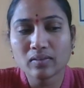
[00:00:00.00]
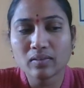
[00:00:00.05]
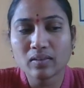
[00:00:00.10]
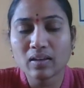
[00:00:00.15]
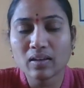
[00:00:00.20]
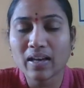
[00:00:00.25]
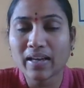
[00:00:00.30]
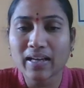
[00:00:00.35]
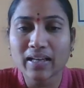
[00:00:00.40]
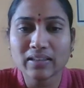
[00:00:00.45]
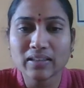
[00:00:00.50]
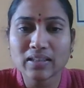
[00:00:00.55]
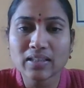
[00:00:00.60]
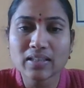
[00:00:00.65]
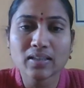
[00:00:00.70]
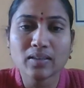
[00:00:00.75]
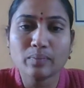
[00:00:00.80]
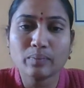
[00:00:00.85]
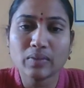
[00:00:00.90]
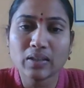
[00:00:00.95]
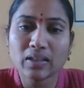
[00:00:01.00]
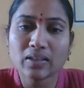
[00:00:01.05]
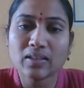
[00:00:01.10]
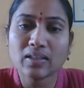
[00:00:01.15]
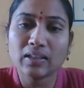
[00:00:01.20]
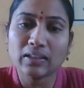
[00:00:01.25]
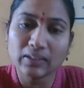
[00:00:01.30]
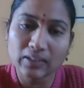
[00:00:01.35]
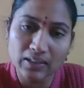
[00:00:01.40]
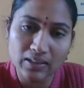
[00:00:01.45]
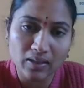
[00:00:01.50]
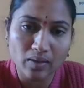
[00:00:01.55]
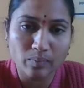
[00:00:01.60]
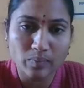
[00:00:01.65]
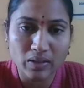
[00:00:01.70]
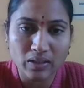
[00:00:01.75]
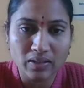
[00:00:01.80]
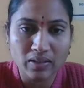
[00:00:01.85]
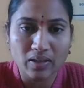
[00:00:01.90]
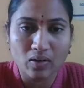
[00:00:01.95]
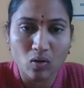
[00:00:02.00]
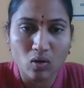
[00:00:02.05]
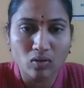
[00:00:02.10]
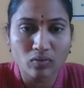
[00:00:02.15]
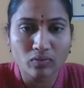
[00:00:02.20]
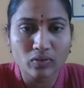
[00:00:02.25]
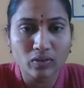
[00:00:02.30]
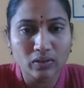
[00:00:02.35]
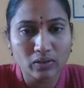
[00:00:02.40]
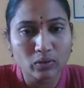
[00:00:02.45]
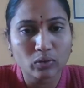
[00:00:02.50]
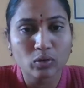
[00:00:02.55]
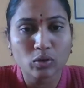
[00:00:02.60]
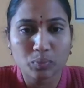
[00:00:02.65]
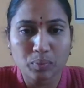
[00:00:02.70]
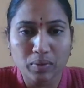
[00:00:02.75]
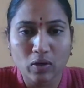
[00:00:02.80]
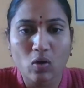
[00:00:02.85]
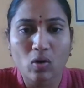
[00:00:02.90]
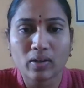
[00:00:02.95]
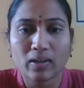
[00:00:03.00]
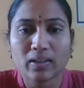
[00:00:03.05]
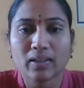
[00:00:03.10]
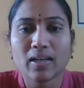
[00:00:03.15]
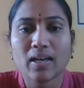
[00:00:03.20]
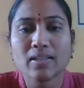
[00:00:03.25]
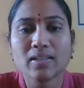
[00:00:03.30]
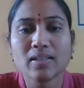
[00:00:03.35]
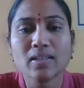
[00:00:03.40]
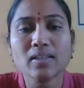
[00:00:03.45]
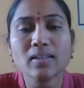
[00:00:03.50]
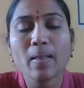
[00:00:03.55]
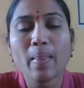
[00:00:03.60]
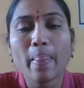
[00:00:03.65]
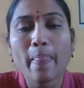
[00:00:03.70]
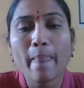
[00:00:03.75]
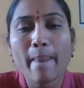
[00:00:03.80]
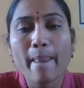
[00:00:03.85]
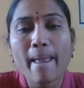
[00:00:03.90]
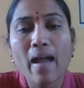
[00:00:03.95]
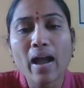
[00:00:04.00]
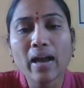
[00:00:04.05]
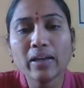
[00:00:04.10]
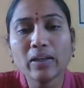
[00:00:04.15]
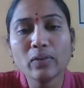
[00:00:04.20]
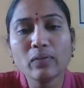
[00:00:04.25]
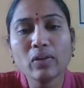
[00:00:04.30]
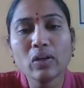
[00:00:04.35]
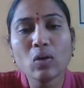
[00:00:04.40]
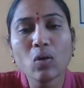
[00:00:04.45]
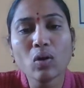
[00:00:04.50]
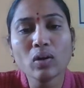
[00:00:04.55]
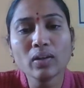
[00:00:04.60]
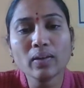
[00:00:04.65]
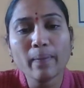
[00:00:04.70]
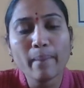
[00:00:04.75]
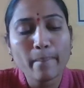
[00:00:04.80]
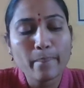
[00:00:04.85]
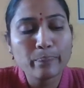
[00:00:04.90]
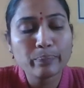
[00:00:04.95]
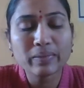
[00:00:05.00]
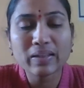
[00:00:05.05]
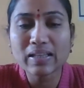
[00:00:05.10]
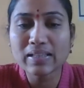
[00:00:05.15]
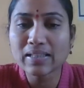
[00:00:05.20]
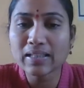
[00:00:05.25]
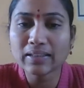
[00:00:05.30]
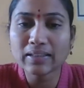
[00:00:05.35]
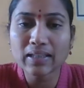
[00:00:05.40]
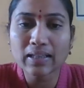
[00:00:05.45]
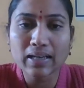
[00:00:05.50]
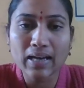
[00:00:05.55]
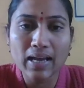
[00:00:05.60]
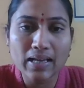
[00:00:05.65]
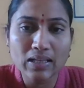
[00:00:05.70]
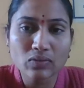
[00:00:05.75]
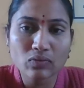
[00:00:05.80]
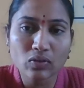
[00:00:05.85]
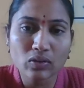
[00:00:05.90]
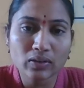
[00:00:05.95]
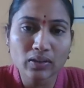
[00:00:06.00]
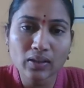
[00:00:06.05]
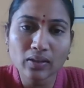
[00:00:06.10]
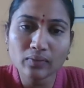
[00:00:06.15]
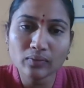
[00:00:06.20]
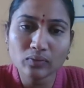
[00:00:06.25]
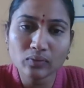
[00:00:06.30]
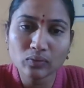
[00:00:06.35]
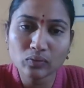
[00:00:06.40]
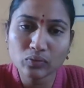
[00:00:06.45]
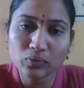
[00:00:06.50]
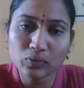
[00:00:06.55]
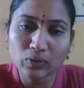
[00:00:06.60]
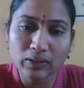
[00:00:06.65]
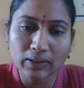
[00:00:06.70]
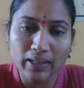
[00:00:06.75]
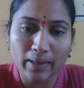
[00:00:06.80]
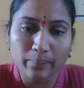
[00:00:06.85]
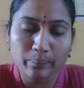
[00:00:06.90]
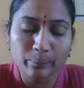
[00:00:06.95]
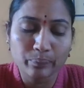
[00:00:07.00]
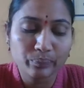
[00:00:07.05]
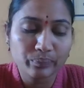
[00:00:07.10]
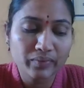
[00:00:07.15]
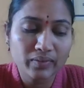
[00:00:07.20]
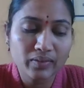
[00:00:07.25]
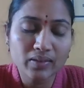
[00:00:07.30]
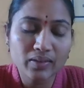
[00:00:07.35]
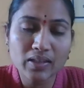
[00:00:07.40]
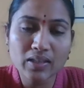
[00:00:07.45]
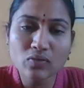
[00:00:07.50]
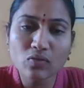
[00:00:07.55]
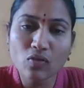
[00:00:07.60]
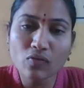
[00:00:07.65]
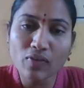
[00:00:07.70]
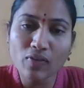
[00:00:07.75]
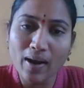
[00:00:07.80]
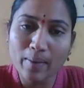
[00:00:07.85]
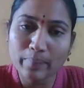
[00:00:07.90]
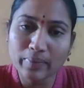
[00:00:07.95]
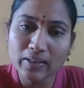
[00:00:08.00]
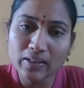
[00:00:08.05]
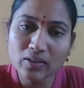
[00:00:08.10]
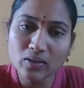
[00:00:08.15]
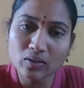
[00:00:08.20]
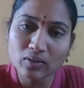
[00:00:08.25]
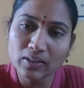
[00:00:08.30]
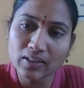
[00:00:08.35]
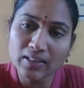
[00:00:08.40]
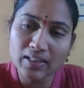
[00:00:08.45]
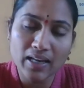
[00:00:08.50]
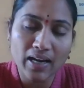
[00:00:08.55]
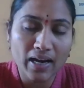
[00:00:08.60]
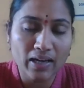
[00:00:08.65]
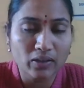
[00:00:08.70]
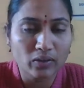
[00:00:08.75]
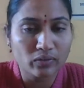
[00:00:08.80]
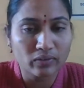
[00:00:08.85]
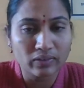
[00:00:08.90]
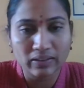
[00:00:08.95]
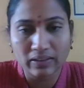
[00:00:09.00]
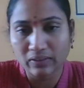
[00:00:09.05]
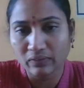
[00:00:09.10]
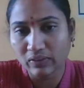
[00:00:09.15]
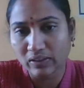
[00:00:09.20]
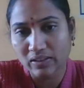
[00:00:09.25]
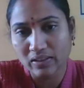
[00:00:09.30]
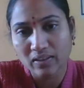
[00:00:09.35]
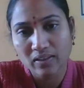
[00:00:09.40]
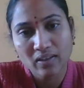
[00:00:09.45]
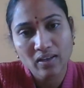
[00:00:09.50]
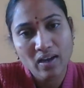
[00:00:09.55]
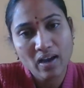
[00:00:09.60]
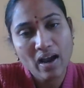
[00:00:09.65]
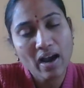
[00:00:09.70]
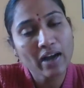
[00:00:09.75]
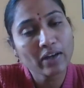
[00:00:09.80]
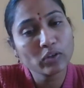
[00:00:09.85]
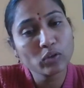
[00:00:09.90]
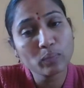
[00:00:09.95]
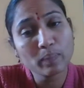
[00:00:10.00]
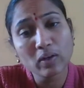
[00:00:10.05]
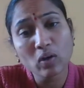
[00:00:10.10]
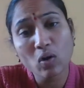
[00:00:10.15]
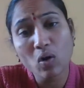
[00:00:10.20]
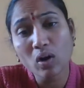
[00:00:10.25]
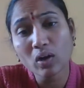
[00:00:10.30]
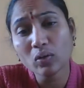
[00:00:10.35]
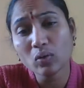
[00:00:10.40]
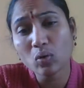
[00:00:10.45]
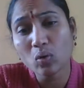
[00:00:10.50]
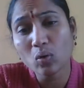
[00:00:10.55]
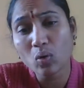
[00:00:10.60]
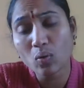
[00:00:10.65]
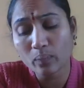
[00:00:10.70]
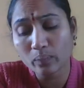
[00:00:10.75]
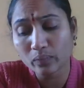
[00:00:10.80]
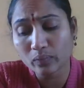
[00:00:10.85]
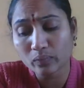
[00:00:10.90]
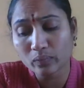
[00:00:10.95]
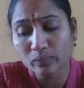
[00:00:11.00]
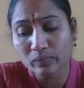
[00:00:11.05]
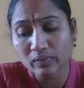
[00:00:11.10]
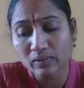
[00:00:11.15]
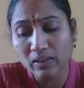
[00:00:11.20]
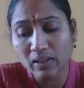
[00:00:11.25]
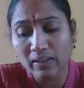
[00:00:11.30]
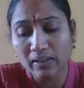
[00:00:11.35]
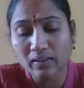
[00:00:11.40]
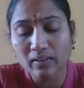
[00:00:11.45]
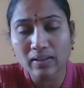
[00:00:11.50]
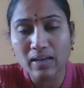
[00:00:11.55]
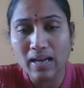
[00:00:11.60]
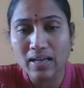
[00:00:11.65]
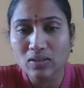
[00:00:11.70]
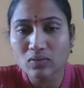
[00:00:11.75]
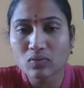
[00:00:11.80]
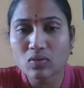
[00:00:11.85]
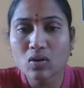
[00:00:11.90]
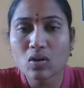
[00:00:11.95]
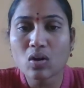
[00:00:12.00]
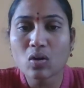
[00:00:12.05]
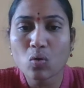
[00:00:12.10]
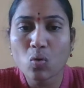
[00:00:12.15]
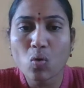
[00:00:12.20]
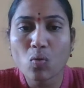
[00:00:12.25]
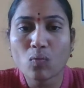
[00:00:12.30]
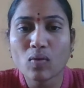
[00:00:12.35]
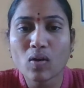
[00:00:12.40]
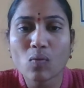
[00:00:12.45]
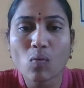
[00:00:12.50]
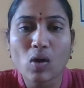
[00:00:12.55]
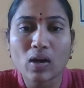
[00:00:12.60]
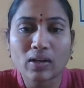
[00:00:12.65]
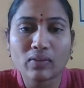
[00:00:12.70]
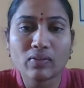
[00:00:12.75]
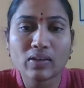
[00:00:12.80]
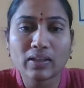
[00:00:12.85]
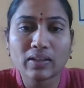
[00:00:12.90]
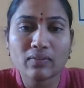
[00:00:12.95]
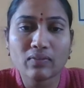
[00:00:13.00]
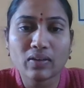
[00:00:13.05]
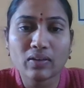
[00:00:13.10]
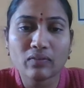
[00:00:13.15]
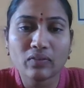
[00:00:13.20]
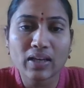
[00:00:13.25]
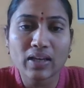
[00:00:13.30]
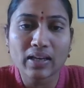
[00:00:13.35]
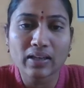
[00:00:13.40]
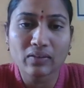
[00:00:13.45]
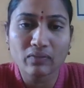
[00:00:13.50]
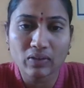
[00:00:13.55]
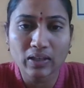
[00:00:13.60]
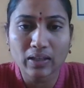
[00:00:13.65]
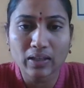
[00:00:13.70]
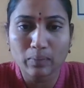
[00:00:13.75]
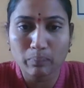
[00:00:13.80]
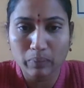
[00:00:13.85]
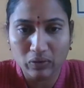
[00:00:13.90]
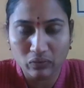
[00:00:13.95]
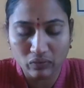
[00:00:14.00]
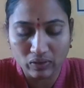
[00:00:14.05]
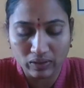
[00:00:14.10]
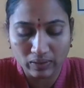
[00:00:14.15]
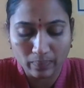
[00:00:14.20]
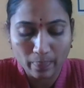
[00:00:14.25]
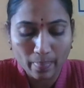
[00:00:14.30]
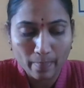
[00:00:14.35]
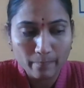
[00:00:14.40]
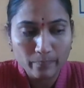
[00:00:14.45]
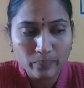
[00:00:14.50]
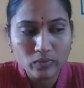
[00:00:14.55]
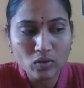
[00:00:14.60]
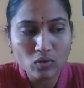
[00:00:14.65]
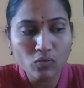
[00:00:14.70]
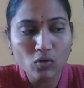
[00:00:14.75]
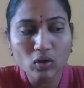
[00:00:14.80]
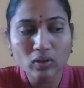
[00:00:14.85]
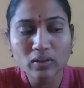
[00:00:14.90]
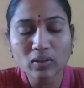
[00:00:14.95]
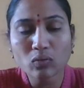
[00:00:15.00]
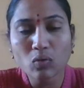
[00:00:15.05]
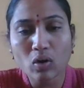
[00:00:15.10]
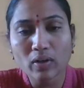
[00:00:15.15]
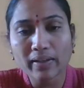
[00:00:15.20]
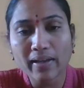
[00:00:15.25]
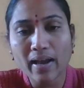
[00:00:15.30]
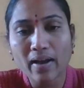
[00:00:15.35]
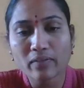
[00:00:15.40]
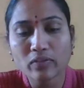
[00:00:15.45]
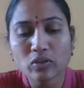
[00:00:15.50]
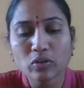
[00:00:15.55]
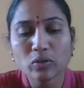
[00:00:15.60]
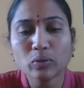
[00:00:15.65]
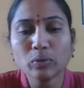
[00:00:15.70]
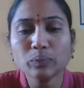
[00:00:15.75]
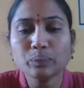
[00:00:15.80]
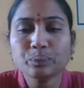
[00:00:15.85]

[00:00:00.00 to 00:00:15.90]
other subjects, Hindi subjects and all for YouTube recorded classes, and you will not listen the class for the full time. Just for 5 minutes you listen and you will leave it, and you may not know classwork or homework whatever we are giving in between. So for that, what you have to do,